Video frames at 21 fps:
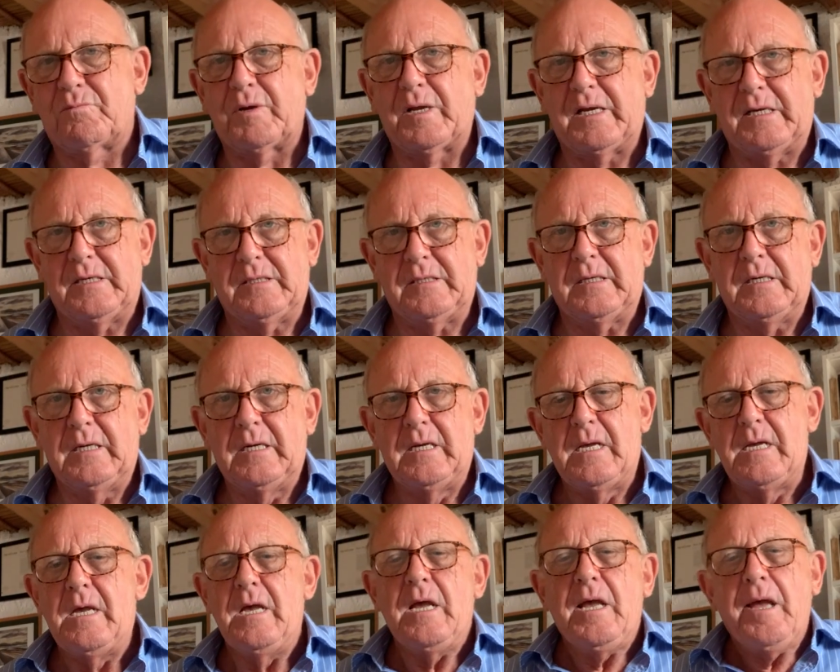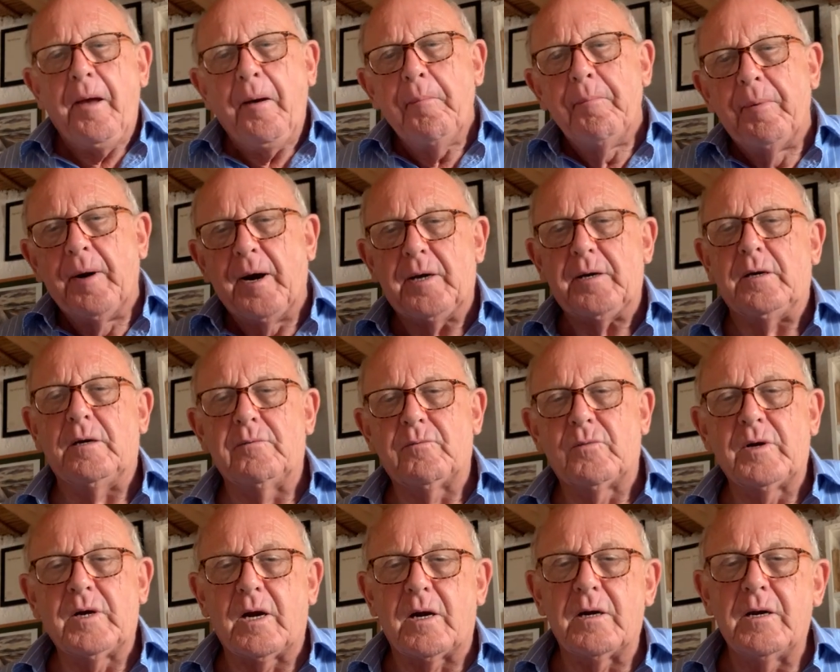place. But
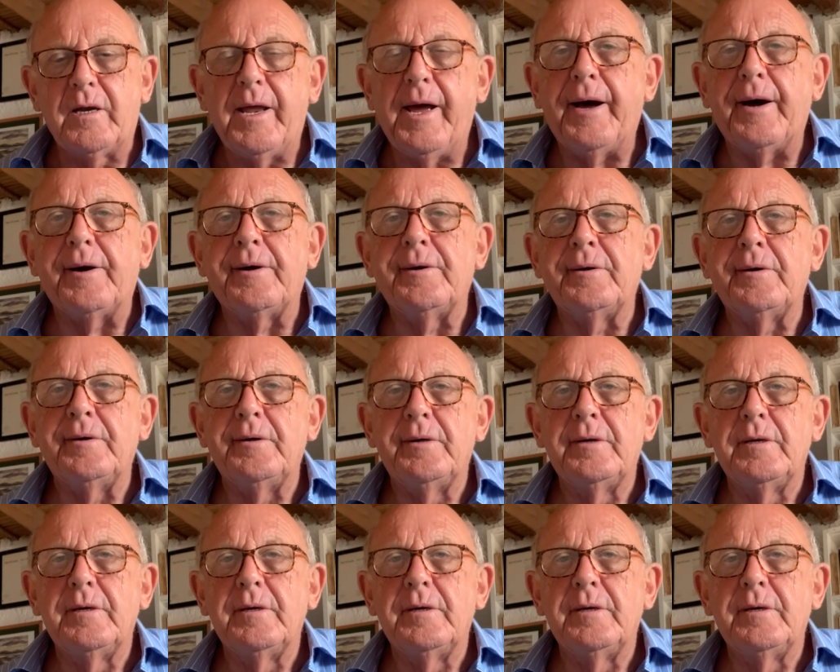we are now